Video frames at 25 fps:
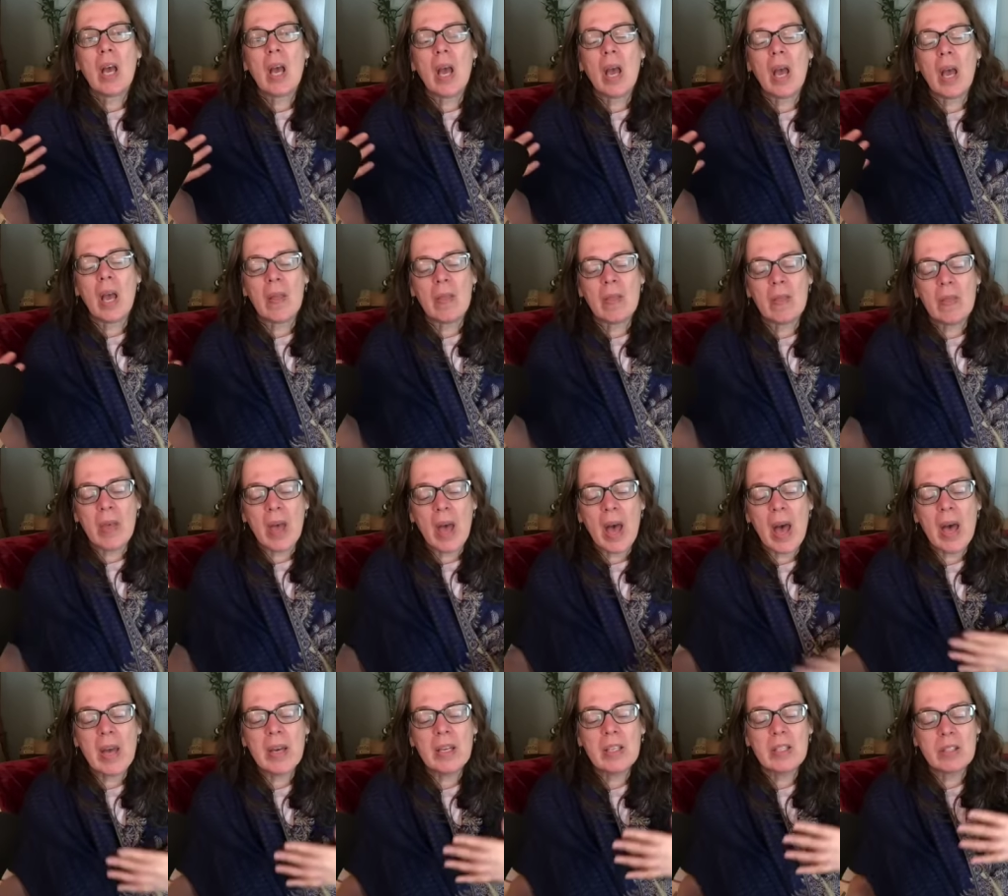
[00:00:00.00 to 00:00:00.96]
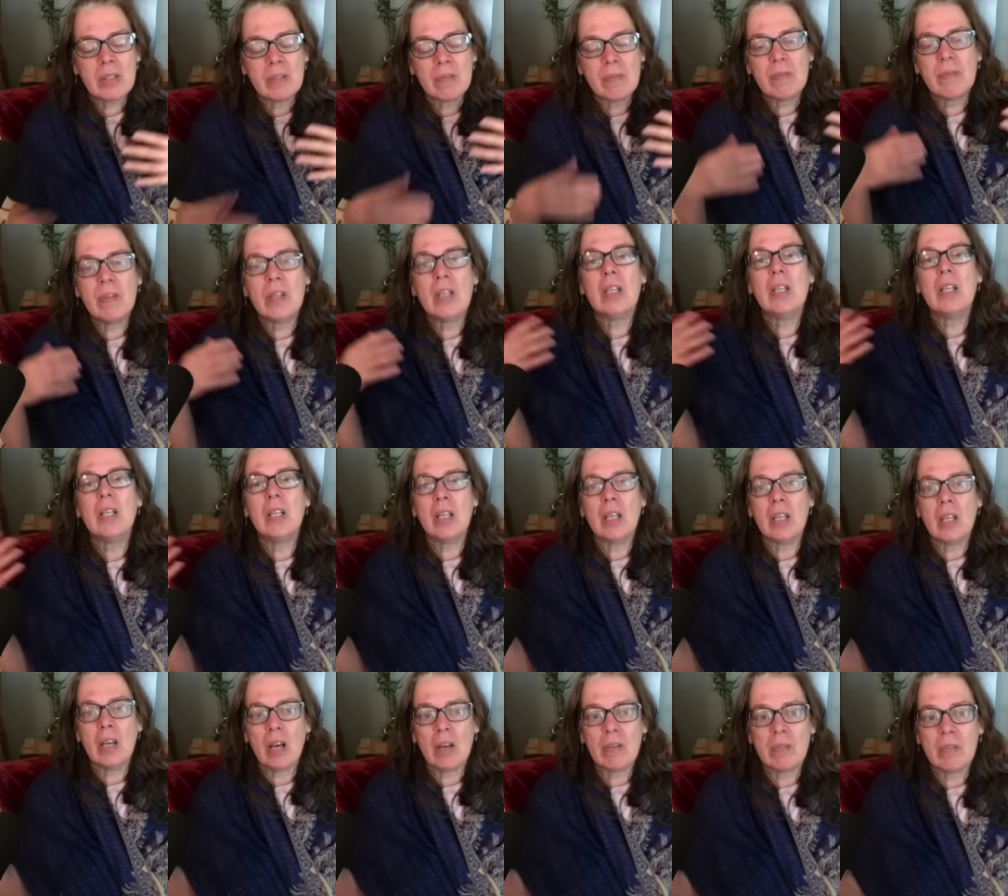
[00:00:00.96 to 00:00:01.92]
and that is the
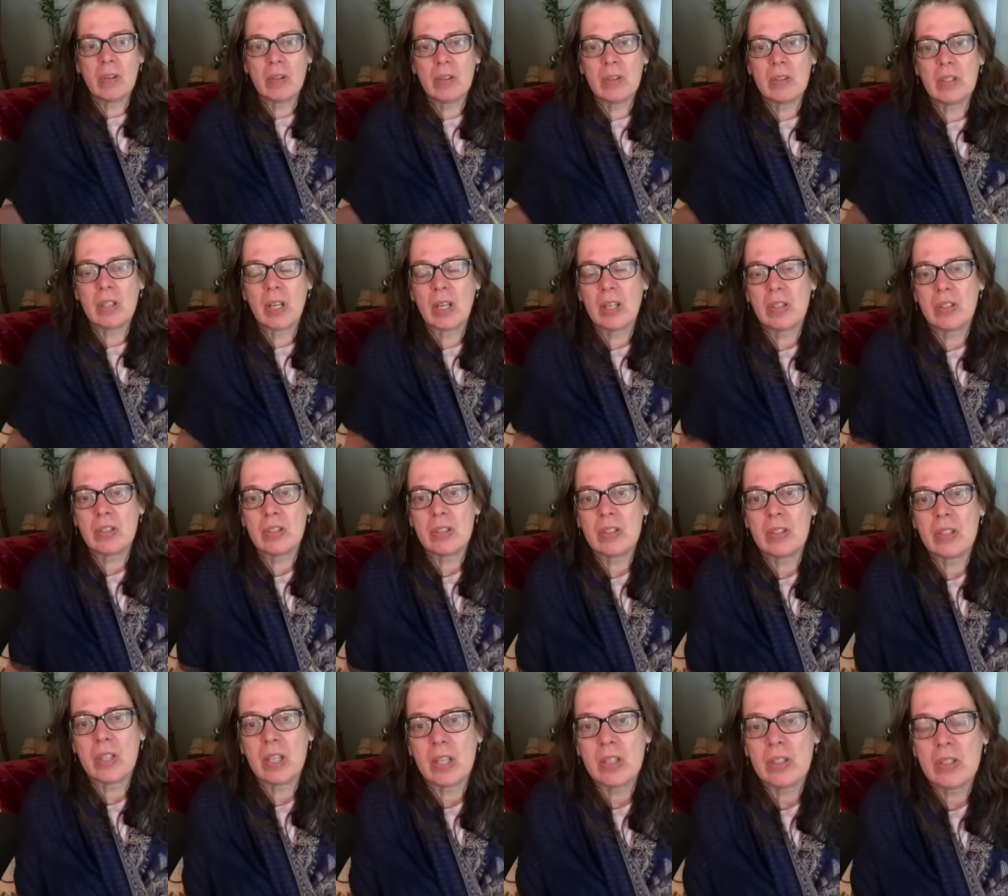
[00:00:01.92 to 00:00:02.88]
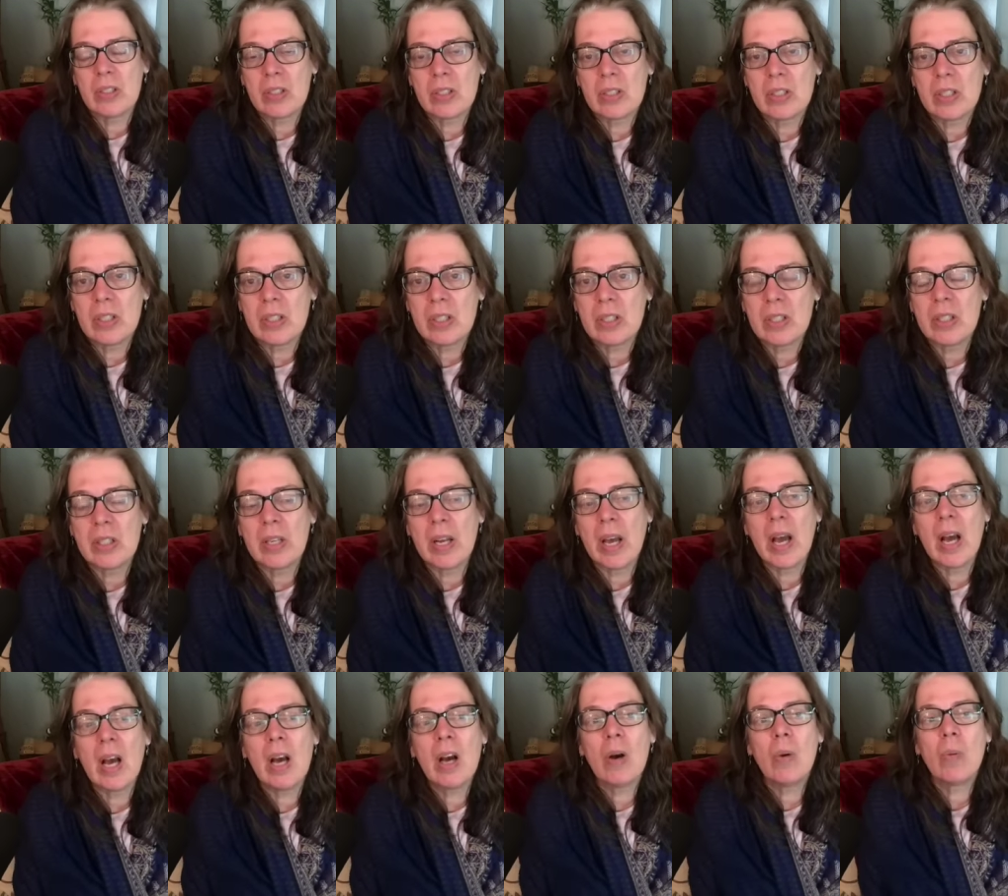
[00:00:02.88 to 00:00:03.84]
feeling of our intelligence agencies and
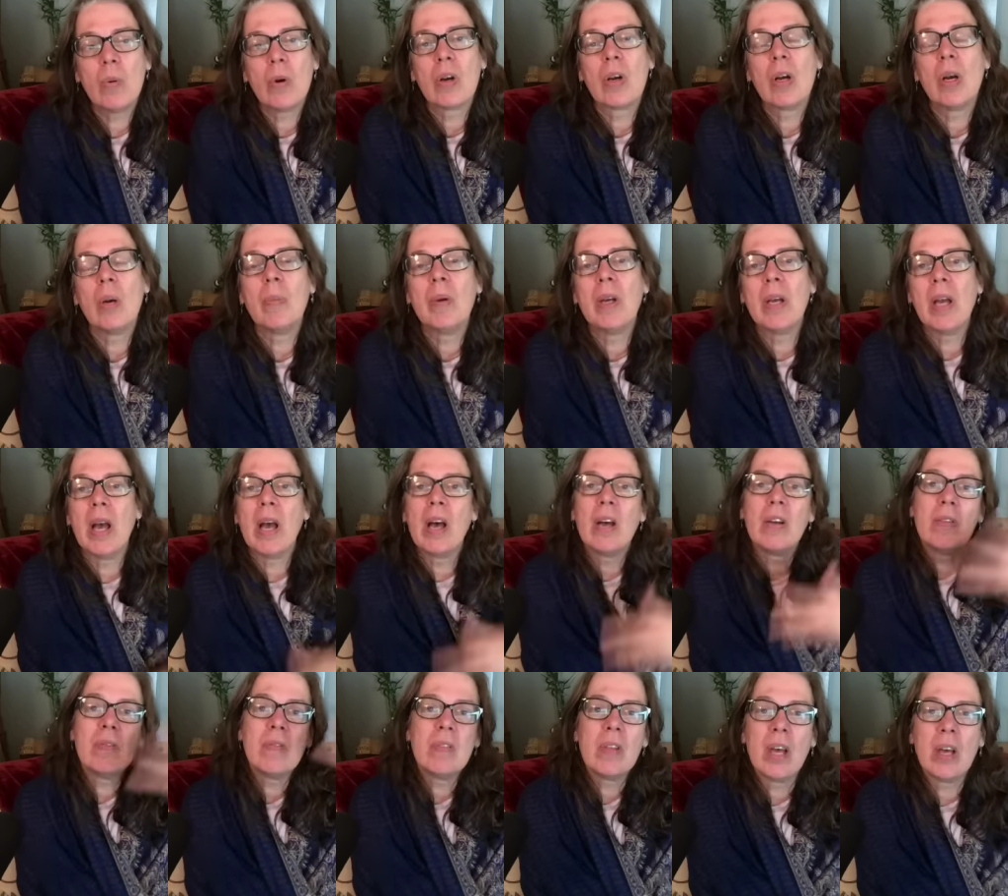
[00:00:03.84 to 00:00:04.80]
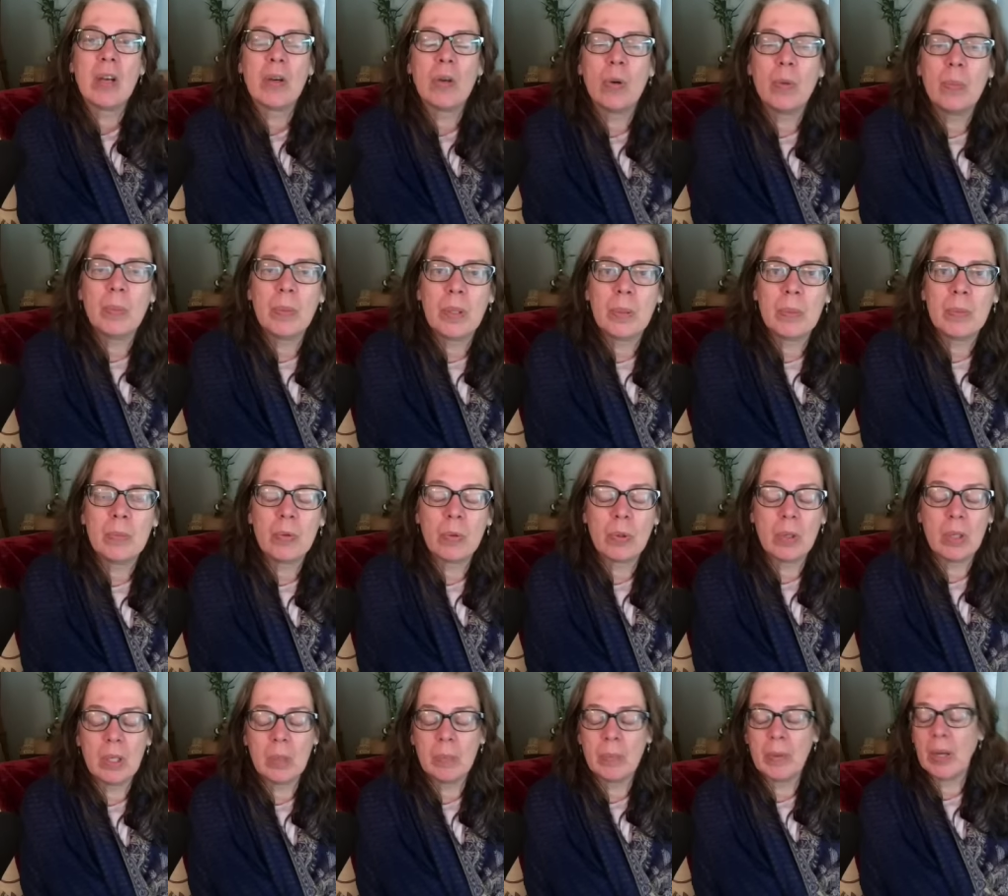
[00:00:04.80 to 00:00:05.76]
now we're coming out of that opium
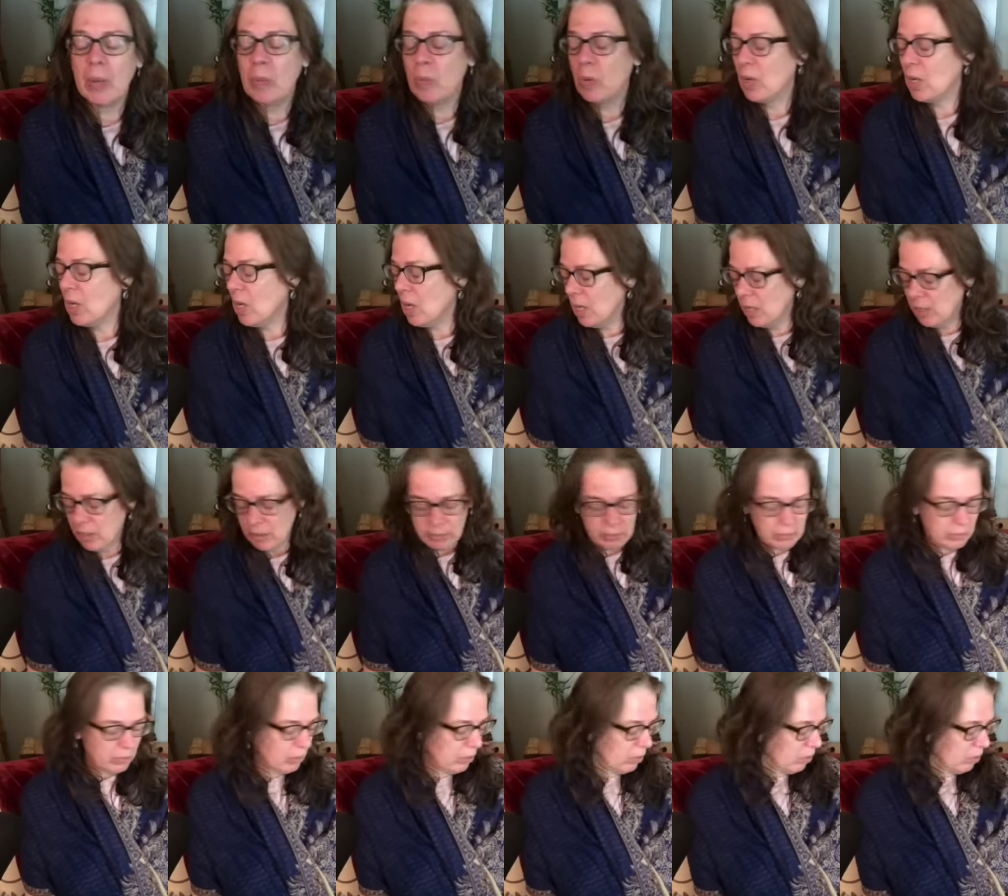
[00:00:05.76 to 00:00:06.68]
dream and we're kind of